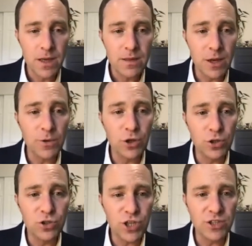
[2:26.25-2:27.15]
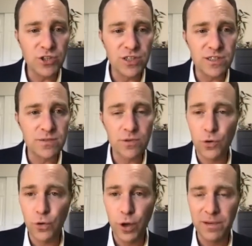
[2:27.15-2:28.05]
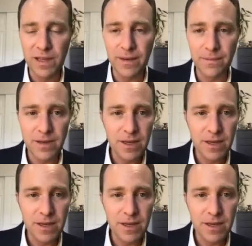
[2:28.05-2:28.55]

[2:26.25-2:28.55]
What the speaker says: Now we could change this globally.